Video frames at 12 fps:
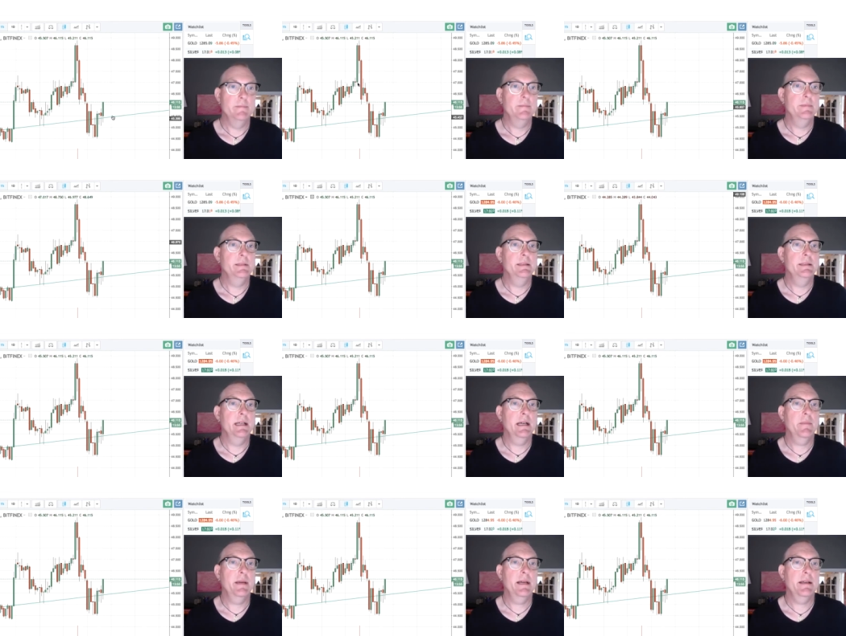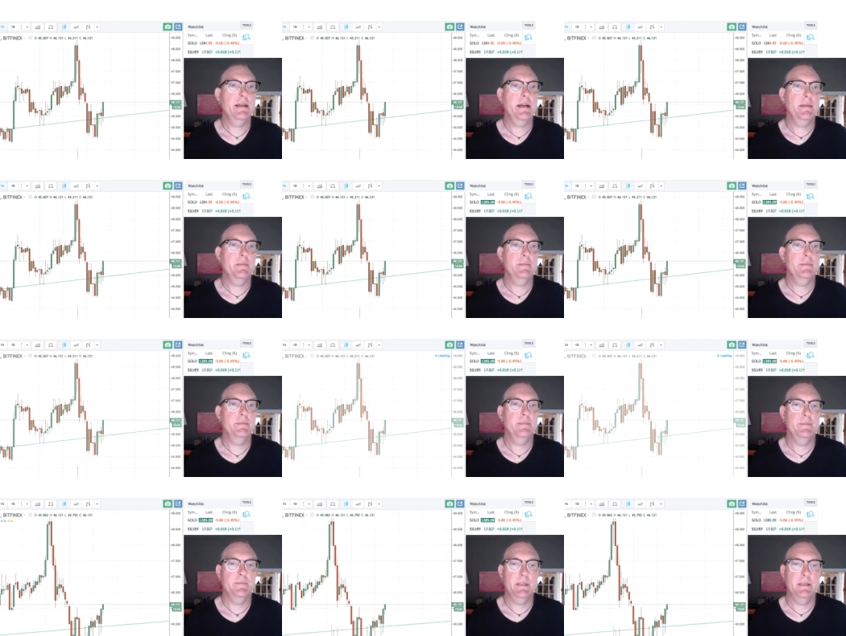Not a bad time.
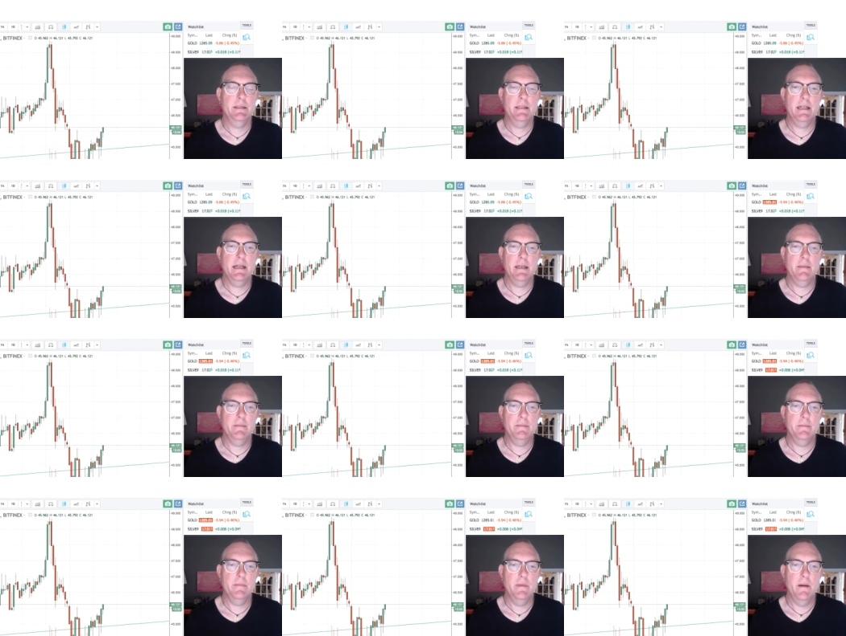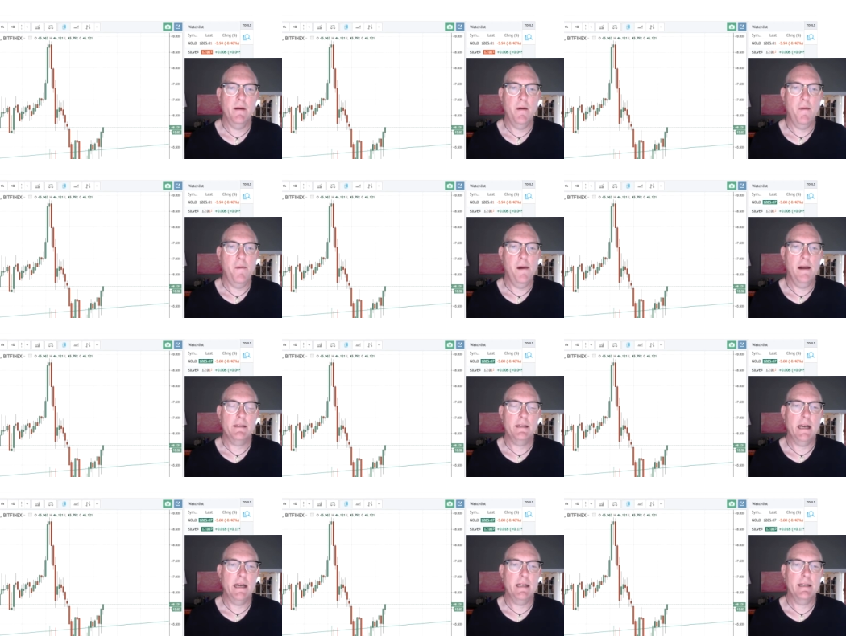There's time. It's
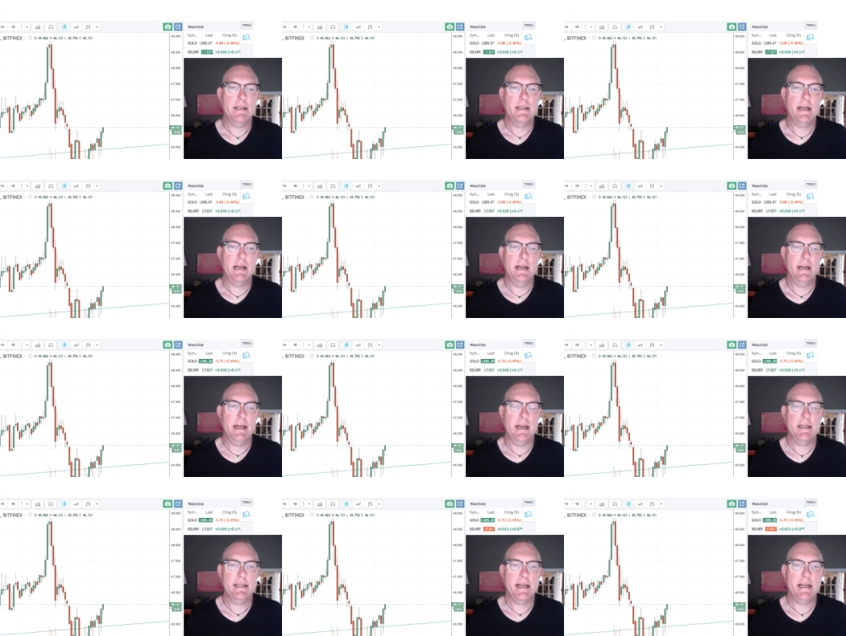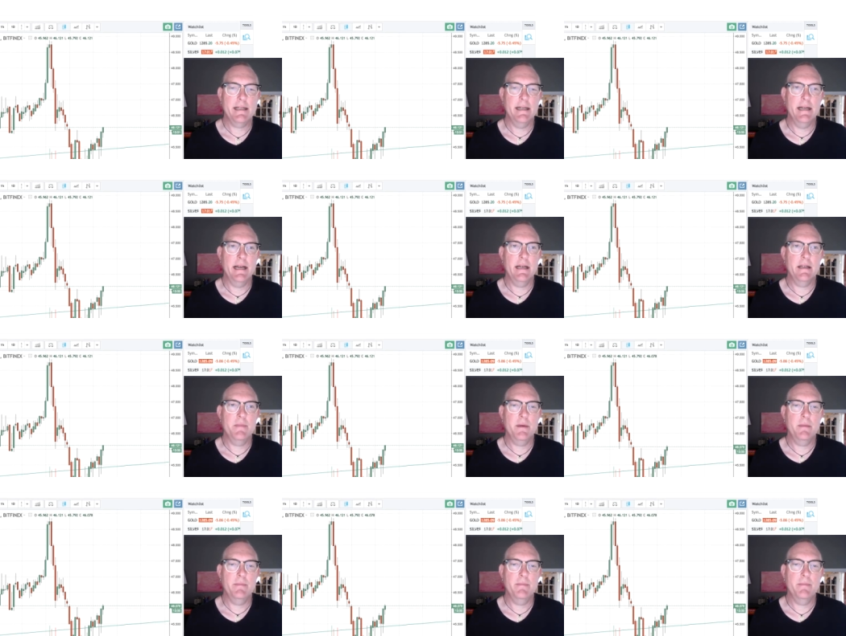not as exciting, not as sexy, not as
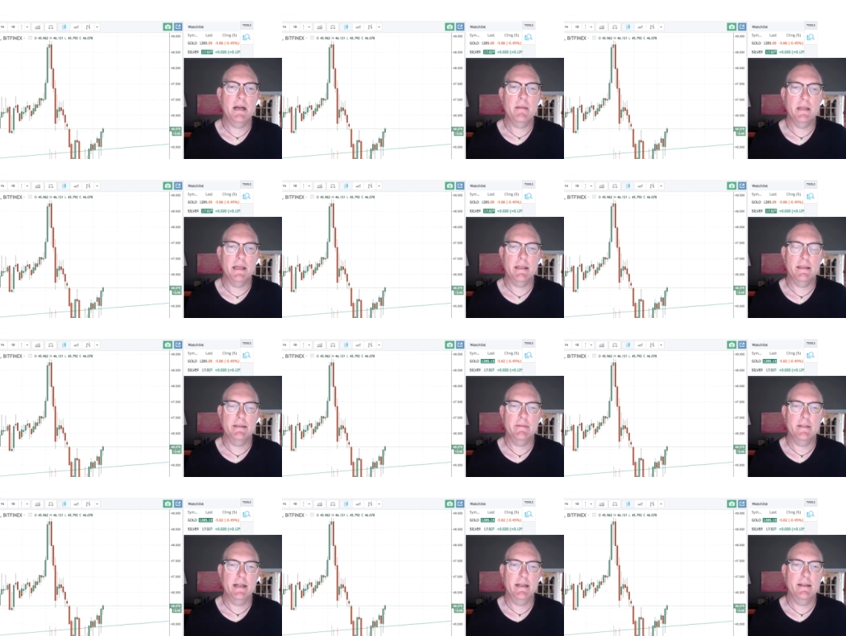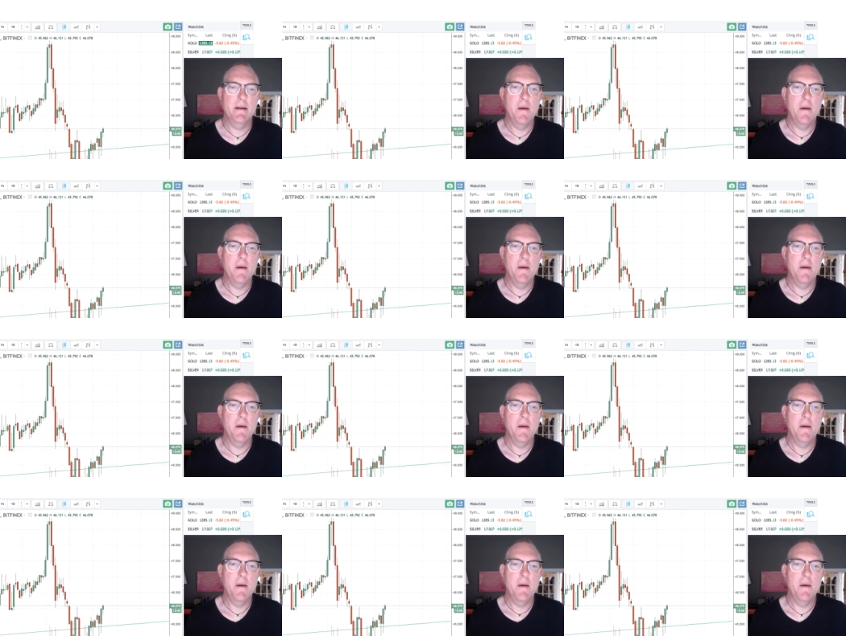pub public, right?